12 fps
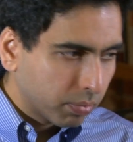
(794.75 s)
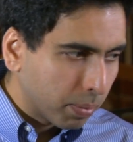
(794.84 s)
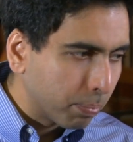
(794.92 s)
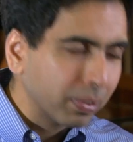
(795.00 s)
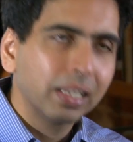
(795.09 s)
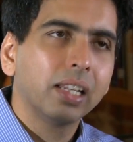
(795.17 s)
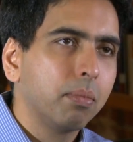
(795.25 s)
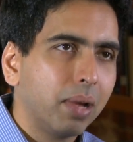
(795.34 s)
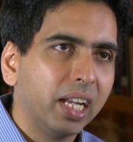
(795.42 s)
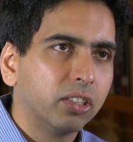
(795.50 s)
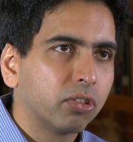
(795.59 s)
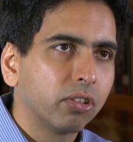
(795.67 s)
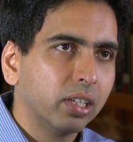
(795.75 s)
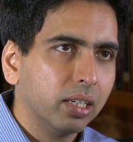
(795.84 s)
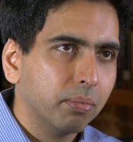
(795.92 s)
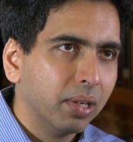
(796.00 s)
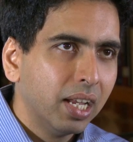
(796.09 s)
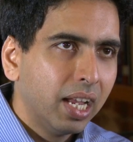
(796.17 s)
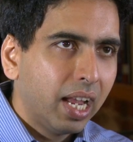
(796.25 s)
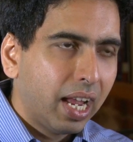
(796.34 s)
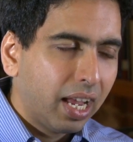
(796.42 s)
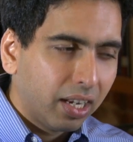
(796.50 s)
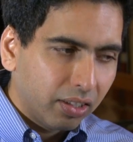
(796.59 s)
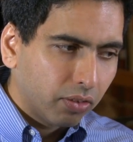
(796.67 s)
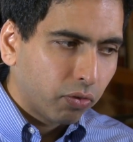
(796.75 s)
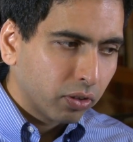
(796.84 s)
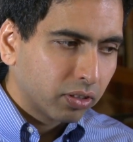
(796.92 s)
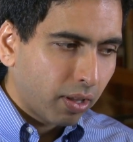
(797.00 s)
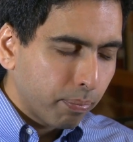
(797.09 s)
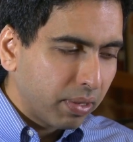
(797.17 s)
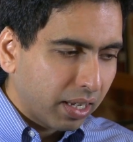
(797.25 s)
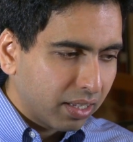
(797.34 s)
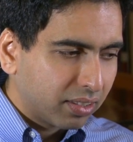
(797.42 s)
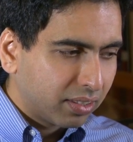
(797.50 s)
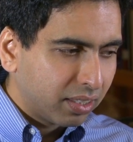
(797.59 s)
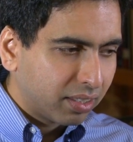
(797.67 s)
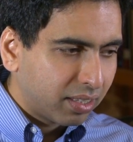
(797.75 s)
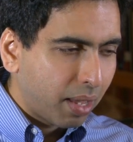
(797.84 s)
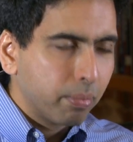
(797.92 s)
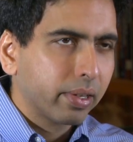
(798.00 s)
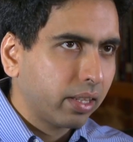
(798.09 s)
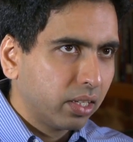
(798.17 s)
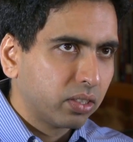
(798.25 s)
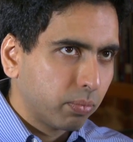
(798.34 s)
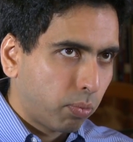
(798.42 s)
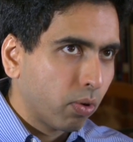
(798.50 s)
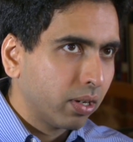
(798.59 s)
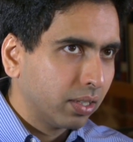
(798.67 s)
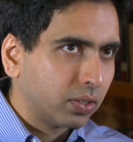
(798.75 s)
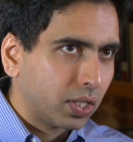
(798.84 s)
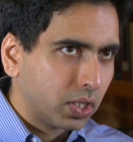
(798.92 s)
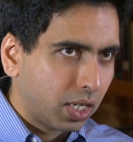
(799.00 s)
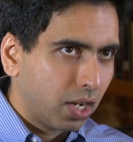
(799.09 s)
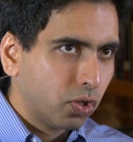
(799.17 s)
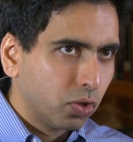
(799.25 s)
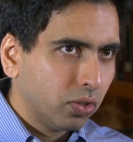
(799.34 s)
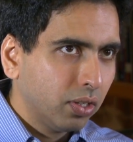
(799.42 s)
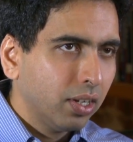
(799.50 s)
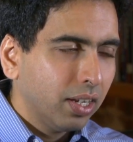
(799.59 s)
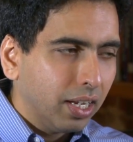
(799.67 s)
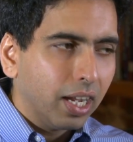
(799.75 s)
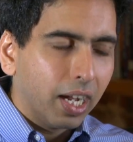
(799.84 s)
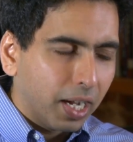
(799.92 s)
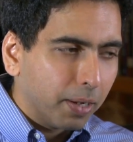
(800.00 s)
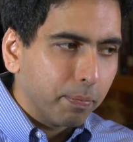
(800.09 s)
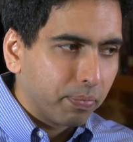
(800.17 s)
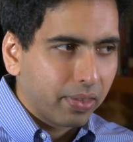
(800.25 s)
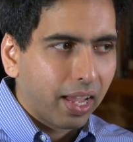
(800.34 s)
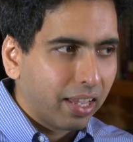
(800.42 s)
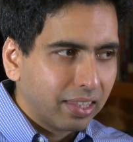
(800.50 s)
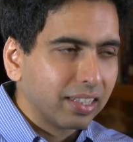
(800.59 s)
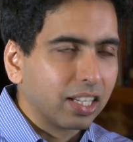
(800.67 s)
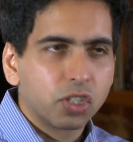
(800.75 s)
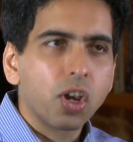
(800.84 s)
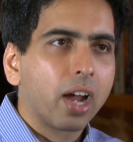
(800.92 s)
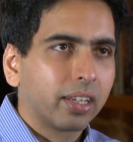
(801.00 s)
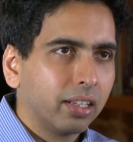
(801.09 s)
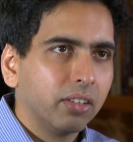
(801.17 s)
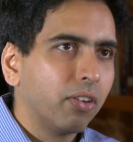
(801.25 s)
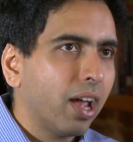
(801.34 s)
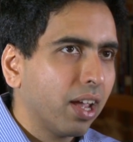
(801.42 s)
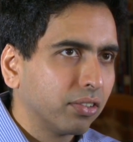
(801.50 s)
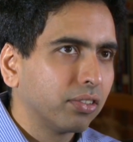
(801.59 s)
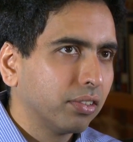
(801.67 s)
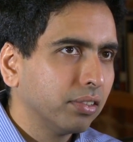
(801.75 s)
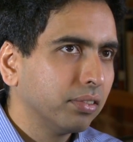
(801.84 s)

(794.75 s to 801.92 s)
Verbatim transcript: completely mainstream. And for something as systemically as important as education, um, I think that's shockingly fast.